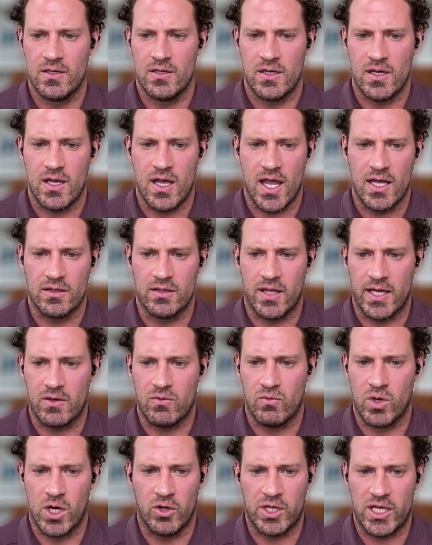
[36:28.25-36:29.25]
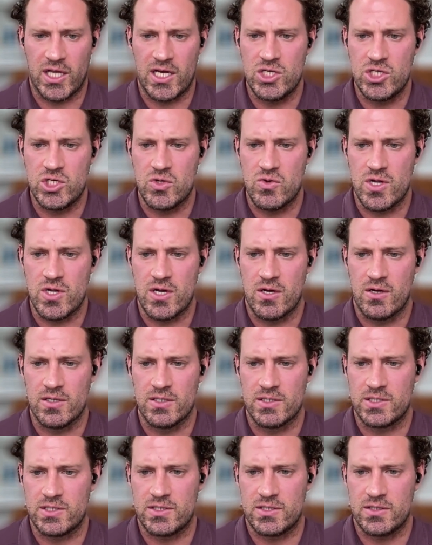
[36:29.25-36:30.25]
And like what I'll get into here
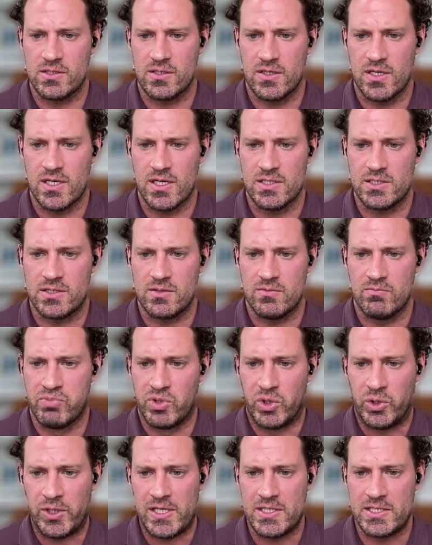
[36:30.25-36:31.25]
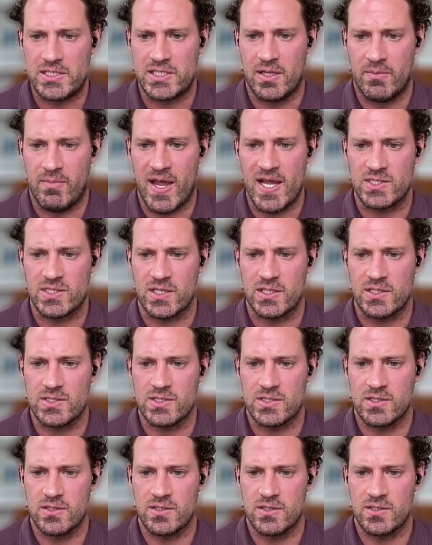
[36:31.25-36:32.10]
is brilliance in the basics.